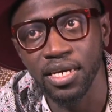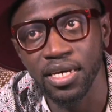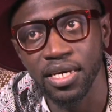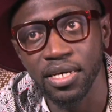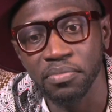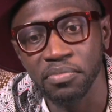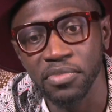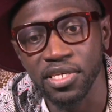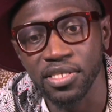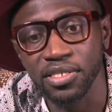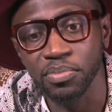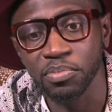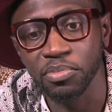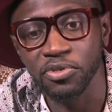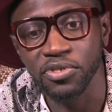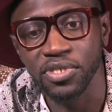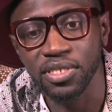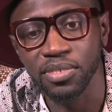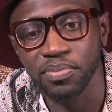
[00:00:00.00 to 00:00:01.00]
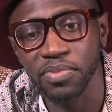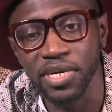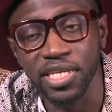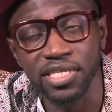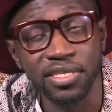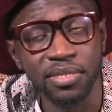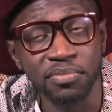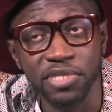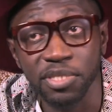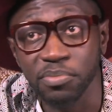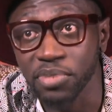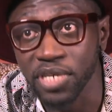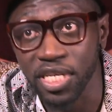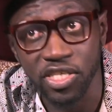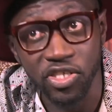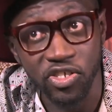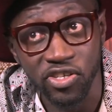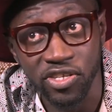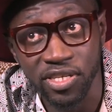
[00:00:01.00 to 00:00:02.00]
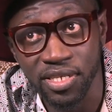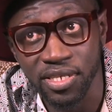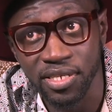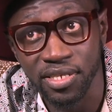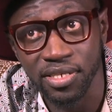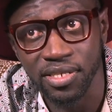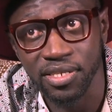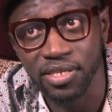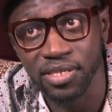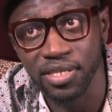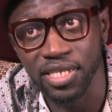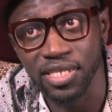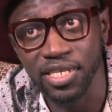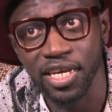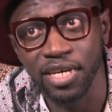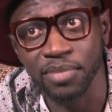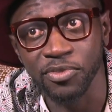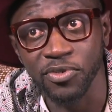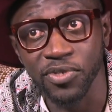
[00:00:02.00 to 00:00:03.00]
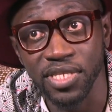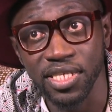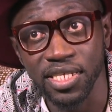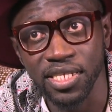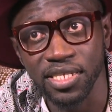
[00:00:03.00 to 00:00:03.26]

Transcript: Um, there's postpartum depression, that um, comes with